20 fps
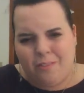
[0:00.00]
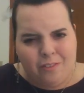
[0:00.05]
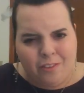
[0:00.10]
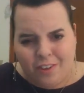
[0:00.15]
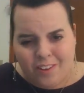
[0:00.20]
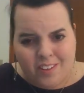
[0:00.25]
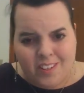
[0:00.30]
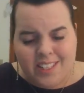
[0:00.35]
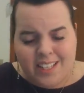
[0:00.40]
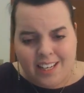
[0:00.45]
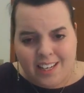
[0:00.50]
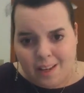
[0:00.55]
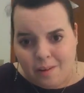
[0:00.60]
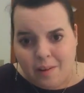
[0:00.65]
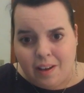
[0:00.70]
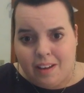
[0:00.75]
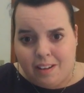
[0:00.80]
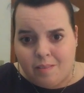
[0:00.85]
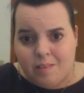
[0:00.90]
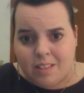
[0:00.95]
I don't feel guilty
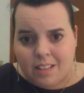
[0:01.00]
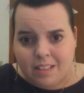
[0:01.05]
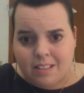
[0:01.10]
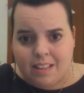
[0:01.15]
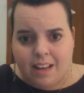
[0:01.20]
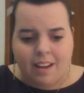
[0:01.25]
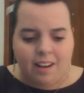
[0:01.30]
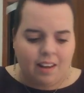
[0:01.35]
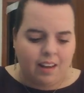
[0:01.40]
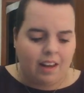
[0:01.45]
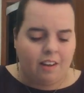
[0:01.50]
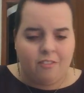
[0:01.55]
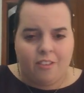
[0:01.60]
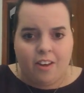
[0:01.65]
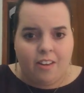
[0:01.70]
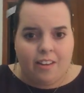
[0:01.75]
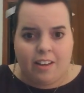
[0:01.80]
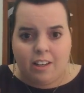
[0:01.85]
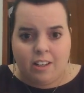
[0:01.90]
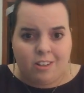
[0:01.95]
anyway. It was exciting. I
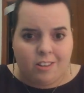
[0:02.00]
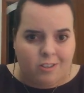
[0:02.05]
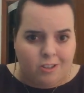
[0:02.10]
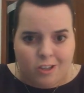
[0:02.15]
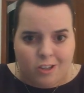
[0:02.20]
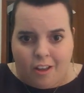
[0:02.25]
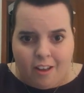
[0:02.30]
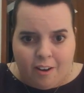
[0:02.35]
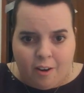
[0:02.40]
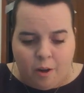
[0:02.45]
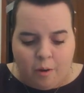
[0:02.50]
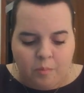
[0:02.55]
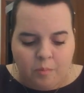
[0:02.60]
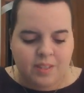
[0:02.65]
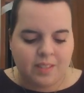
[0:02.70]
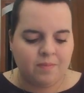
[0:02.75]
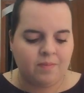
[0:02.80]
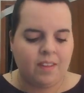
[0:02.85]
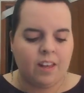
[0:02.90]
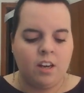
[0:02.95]
felt like Sherlock
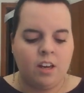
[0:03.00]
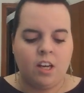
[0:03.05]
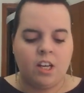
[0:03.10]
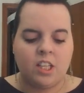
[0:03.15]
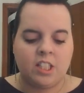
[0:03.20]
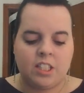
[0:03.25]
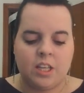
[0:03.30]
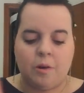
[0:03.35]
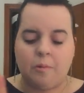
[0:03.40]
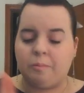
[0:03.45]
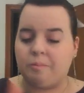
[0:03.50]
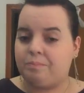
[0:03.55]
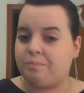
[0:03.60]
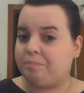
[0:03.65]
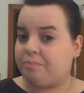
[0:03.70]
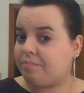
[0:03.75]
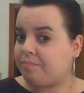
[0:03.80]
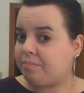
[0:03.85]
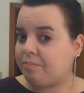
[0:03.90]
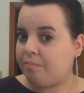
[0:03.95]
Holmes. So
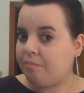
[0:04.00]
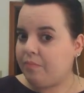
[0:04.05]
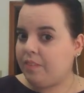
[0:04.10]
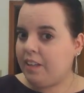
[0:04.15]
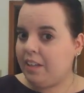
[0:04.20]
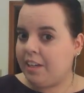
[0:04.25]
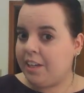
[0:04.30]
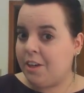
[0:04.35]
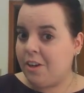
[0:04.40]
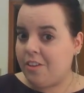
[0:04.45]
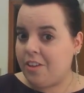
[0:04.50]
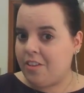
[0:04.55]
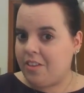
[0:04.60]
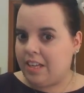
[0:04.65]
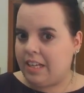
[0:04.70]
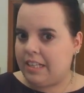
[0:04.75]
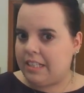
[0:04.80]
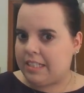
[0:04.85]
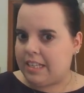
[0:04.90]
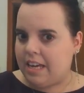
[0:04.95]
here are the
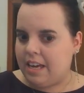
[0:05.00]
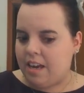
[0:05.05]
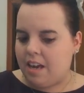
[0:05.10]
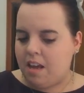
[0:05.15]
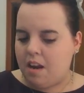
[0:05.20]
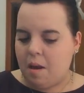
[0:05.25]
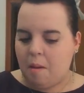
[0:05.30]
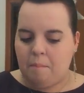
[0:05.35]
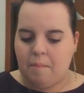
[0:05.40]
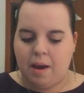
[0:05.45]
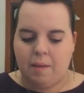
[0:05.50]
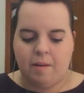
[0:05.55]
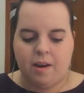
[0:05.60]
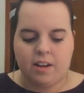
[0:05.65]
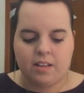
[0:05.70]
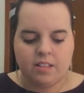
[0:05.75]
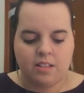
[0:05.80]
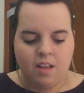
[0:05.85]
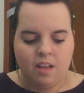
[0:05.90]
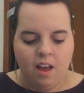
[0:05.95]
things in my
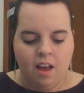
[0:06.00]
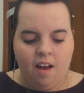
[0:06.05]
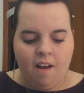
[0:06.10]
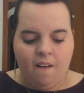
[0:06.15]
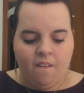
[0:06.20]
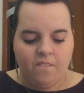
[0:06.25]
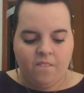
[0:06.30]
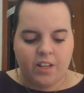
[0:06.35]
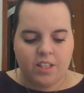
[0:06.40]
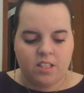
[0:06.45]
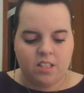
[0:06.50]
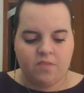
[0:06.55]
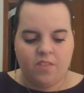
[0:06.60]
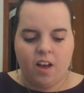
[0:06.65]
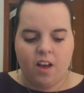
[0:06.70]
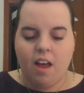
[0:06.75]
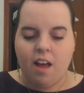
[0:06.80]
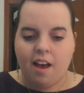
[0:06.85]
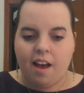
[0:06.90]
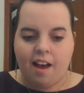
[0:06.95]
box. First of
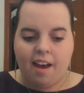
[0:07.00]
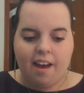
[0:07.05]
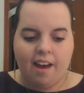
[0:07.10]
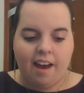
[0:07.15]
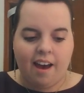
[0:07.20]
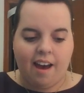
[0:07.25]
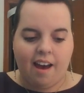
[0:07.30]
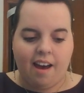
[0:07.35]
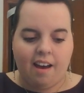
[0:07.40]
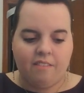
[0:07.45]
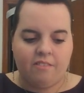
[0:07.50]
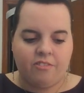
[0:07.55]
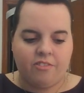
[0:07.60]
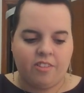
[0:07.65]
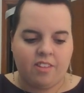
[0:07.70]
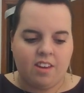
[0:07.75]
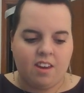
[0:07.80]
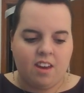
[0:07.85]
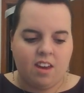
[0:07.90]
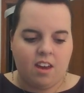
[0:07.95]
all, I have
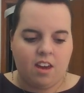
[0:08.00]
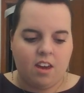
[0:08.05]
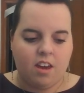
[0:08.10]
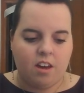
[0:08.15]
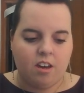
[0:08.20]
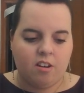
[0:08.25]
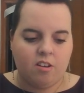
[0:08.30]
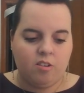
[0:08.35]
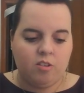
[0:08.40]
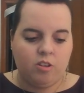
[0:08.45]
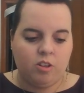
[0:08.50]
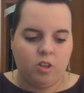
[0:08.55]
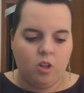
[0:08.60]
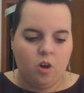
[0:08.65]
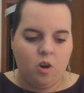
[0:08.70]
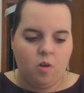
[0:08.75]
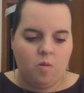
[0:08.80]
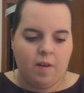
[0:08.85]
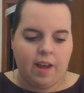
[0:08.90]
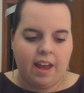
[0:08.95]
the
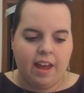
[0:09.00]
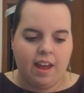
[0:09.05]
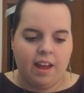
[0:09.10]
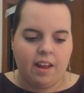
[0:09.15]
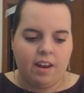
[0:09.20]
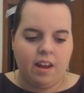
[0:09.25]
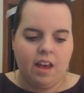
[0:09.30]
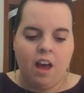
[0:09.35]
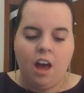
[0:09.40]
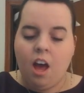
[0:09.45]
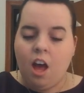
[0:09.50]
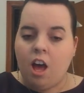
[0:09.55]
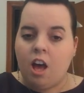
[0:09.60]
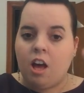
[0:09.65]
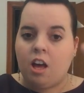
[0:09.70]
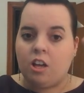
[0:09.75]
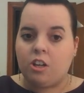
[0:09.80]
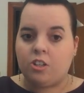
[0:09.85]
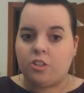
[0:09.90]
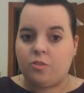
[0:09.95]
Klorane
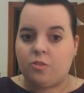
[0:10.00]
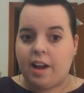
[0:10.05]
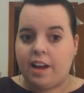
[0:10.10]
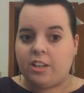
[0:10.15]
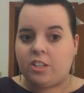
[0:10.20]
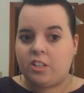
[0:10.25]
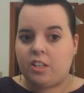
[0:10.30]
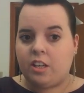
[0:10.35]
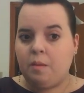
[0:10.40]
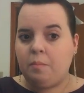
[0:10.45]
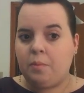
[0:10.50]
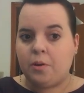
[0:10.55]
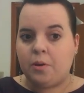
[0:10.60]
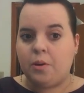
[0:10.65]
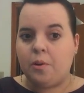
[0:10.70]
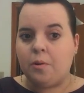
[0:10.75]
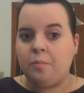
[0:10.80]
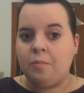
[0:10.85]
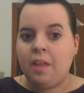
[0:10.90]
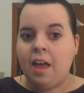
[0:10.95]
dry
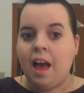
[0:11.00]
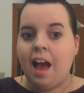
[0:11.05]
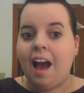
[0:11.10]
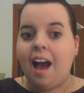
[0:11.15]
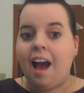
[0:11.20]
shampoo.